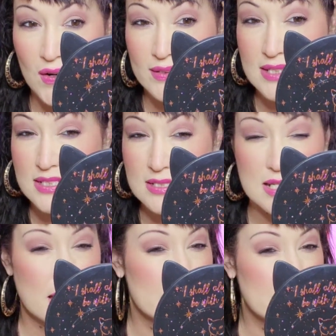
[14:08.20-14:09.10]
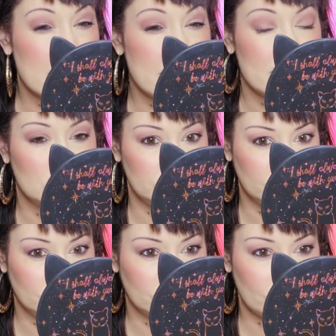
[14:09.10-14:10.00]
This is not it.
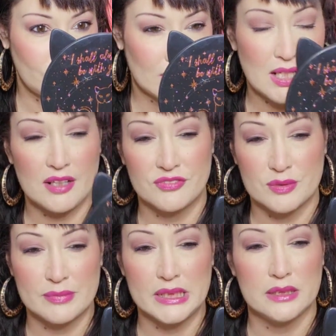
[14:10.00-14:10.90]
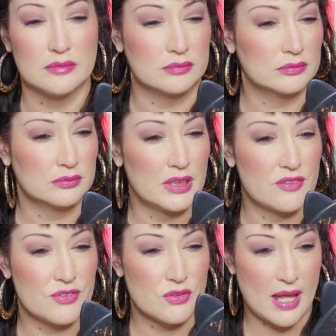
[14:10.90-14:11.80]
Not for me.
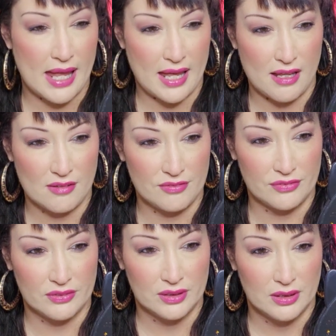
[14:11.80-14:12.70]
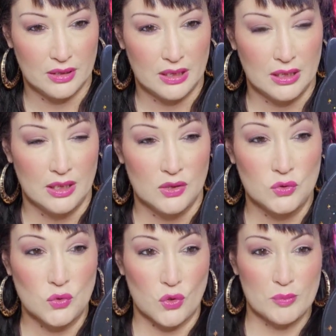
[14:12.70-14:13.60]
If you have
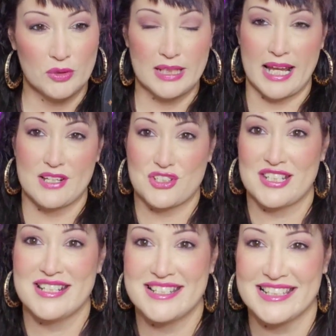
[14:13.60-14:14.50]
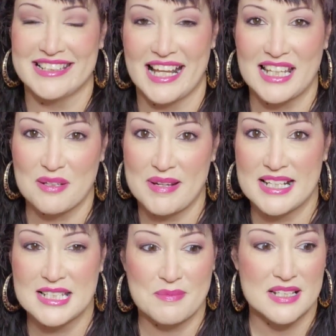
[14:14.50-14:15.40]
normal lashes, not like
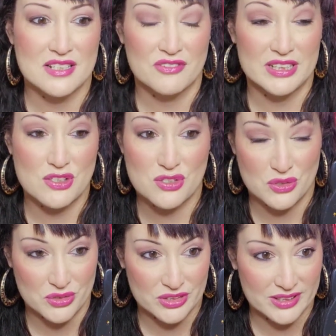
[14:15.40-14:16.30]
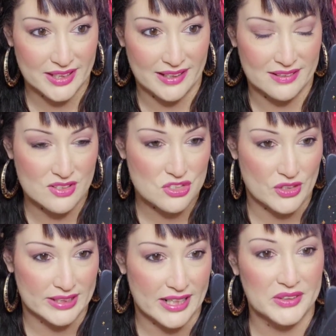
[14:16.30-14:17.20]
mine are really short and
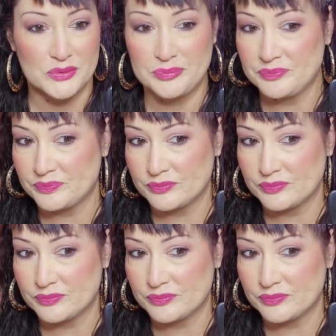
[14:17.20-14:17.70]
straight down,